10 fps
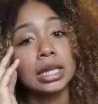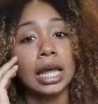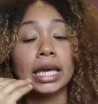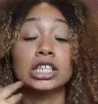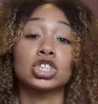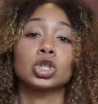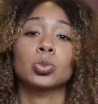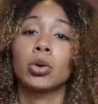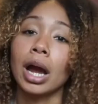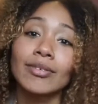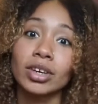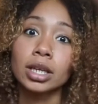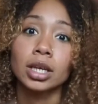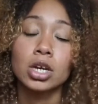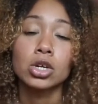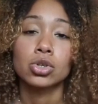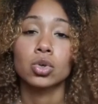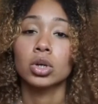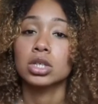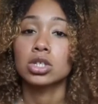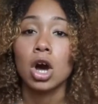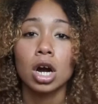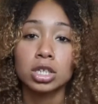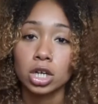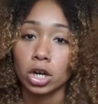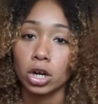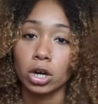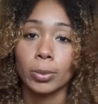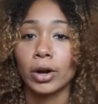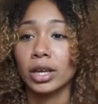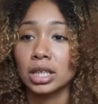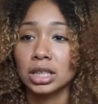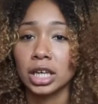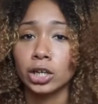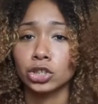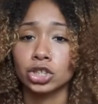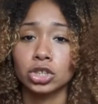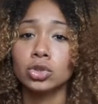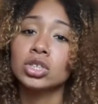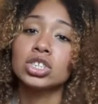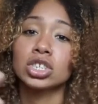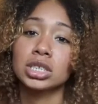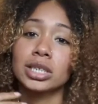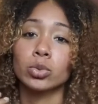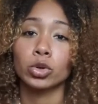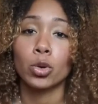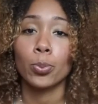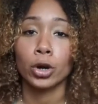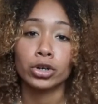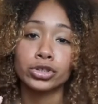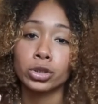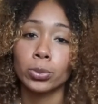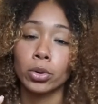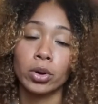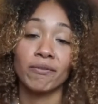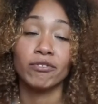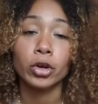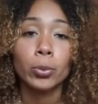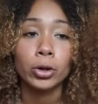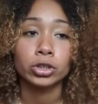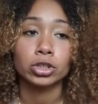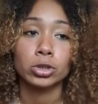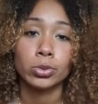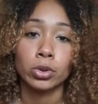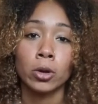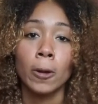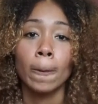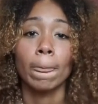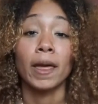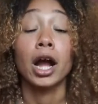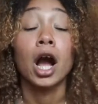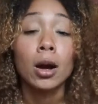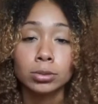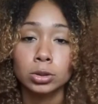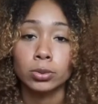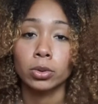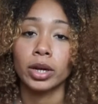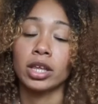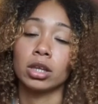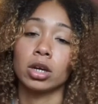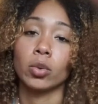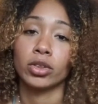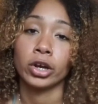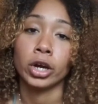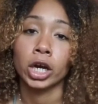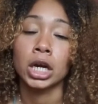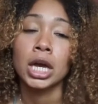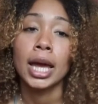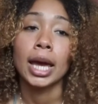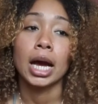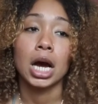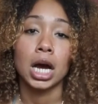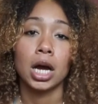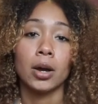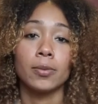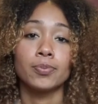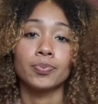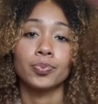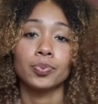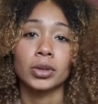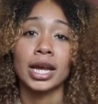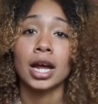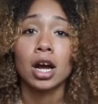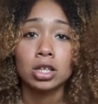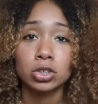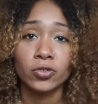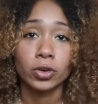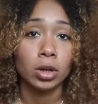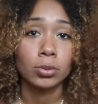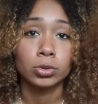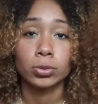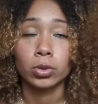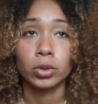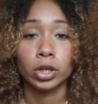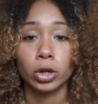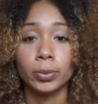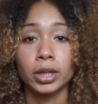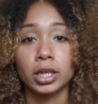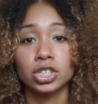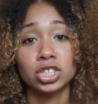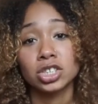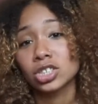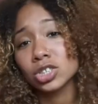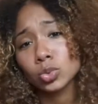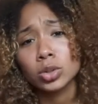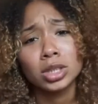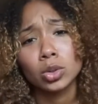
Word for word: then like it's just private, so you can talk to her about anything, or just you can just get real personable and feel personable and comfortable in there with her. And I also feel comfortable with her because she's just really